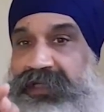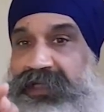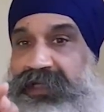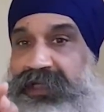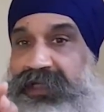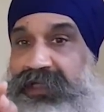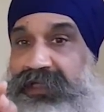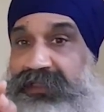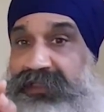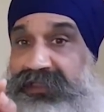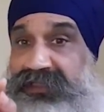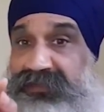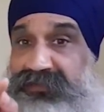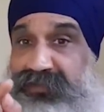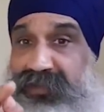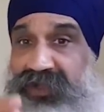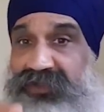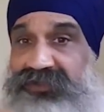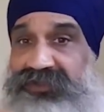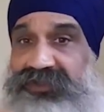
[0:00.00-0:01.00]
these
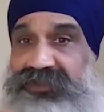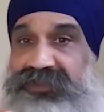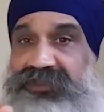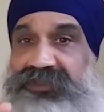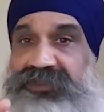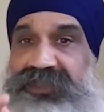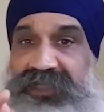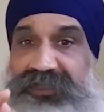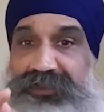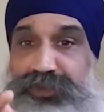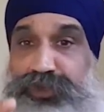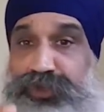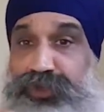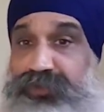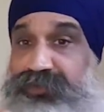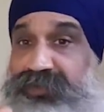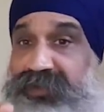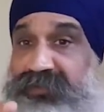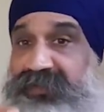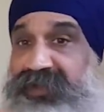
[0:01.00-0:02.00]
monsters that
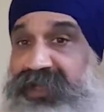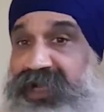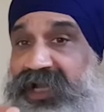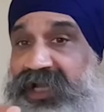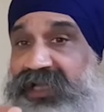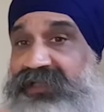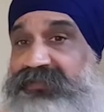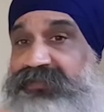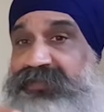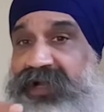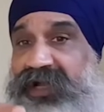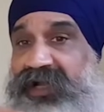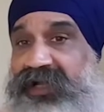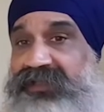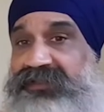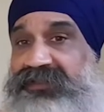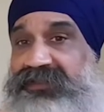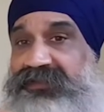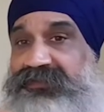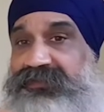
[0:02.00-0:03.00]
should be behind
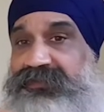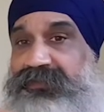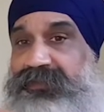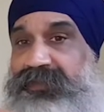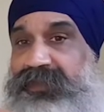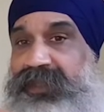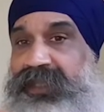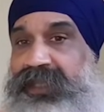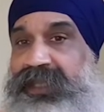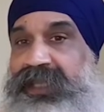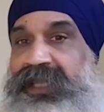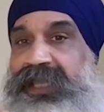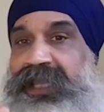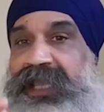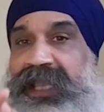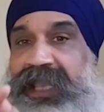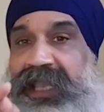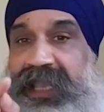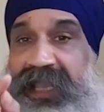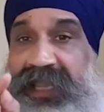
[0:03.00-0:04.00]
bars.
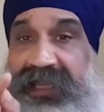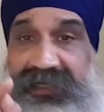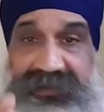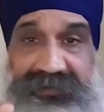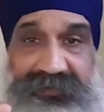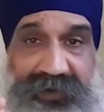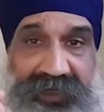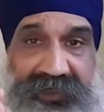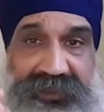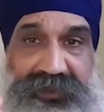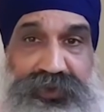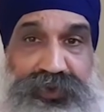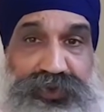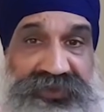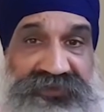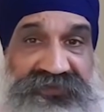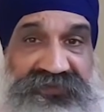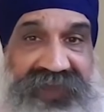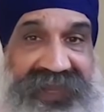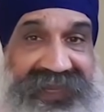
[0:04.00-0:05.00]
Anybody
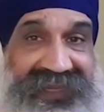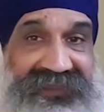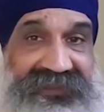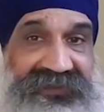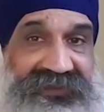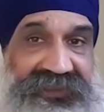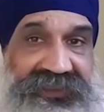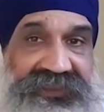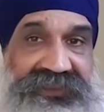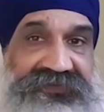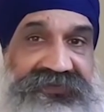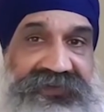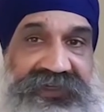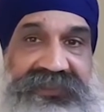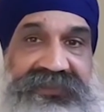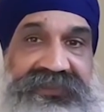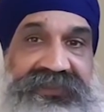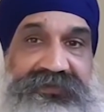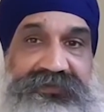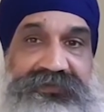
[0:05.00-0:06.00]
who's failed these
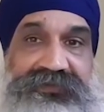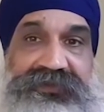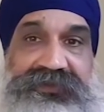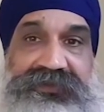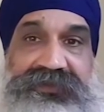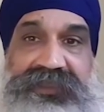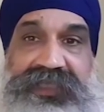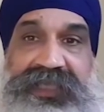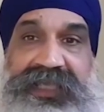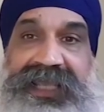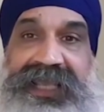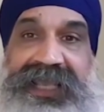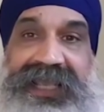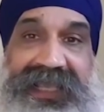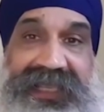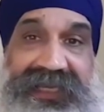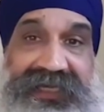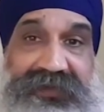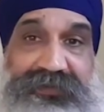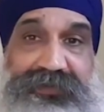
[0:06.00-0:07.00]
victims,
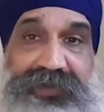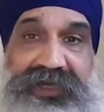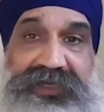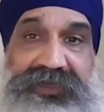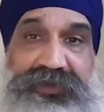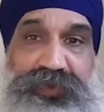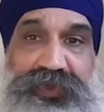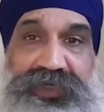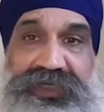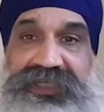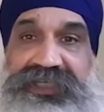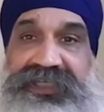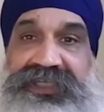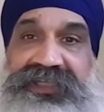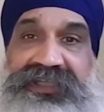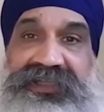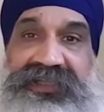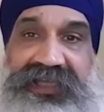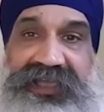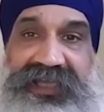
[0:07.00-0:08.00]
anybody working
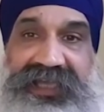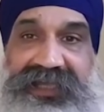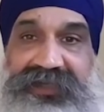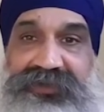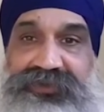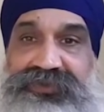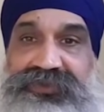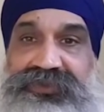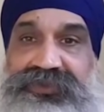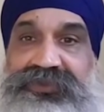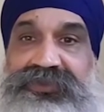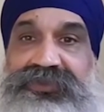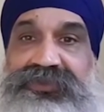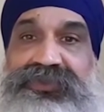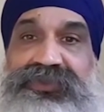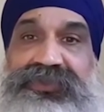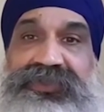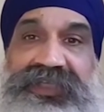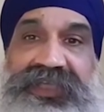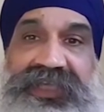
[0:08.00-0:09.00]
in the
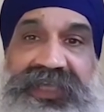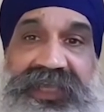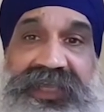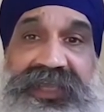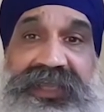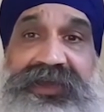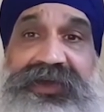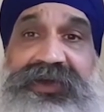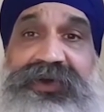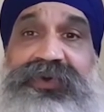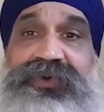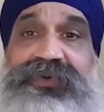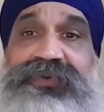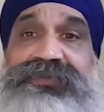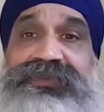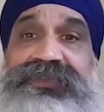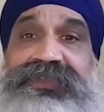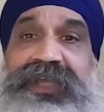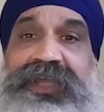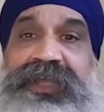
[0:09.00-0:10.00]
councils or the care
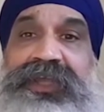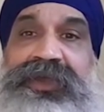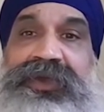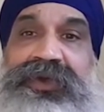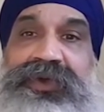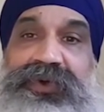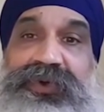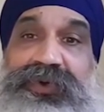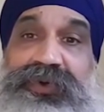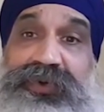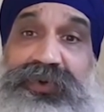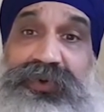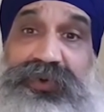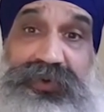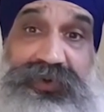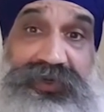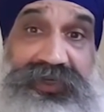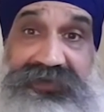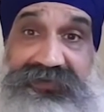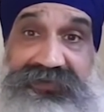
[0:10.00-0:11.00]
homes
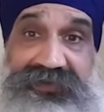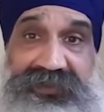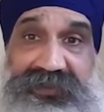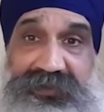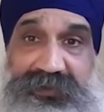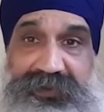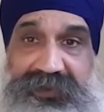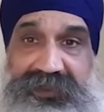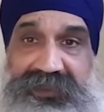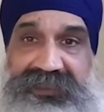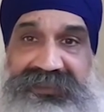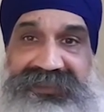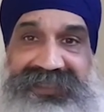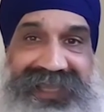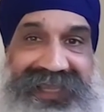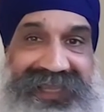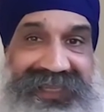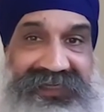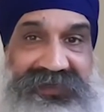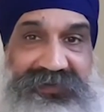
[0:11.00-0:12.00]
or even the police,
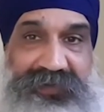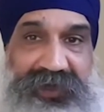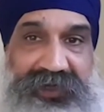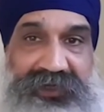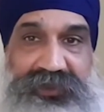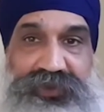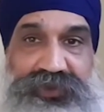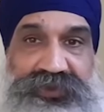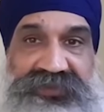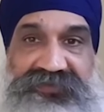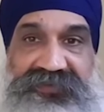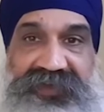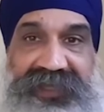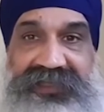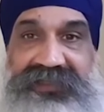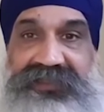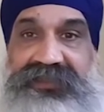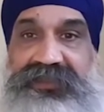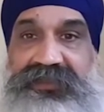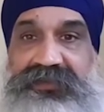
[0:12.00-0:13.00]
anybody who's
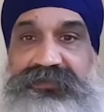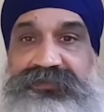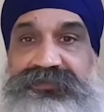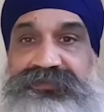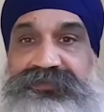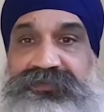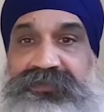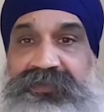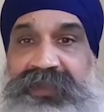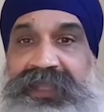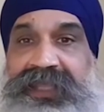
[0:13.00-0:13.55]
failed them,